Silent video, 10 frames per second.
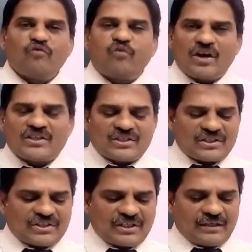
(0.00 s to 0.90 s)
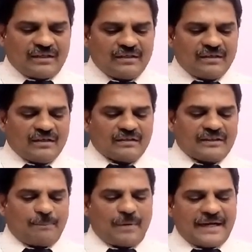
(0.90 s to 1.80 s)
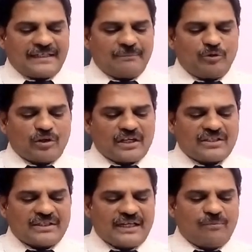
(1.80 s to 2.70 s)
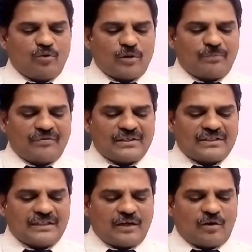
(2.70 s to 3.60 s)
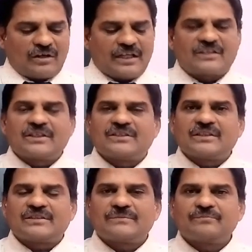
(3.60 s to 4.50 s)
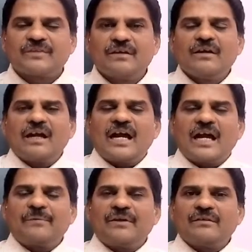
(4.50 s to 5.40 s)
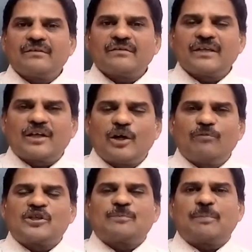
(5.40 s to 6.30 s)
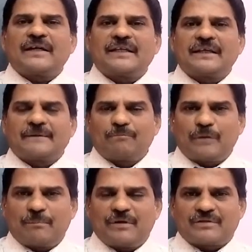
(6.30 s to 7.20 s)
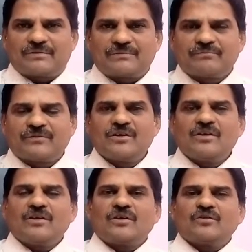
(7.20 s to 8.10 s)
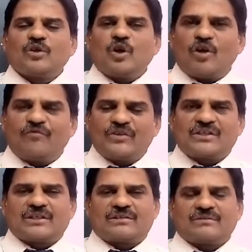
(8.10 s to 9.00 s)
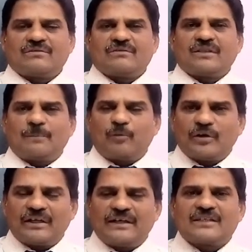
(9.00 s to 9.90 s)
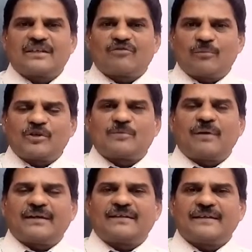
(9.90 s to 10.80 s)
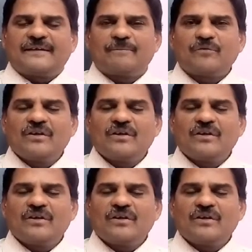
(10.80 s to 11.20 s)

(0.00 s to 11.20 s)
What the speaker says: Worse still, the party bureaucrats gained more privileges than ordinary citizens. The Communist Party members, the officers, the political leaders of Communist Party,